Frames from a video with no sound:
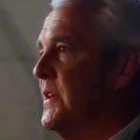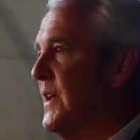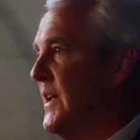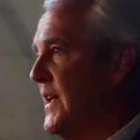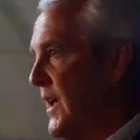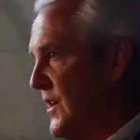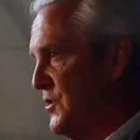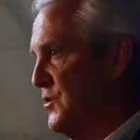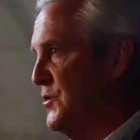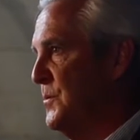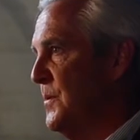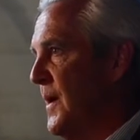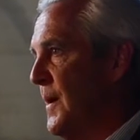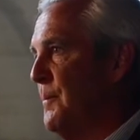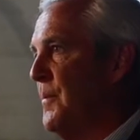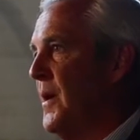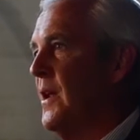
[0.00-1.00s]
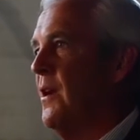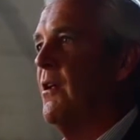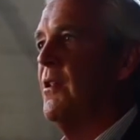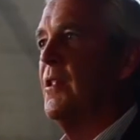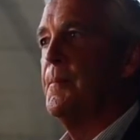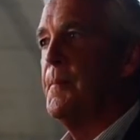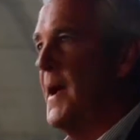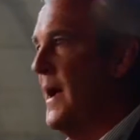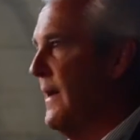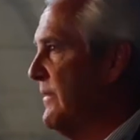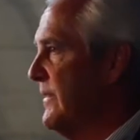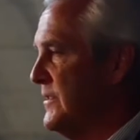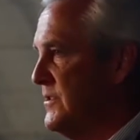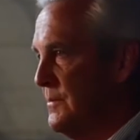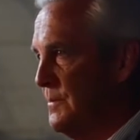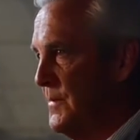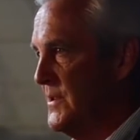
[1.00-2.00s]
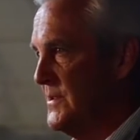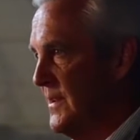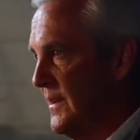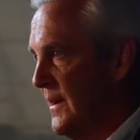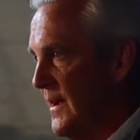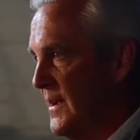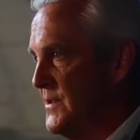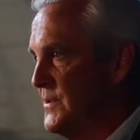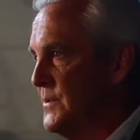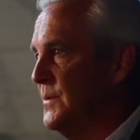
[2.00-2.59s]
to catch you up on all the math that you missed in high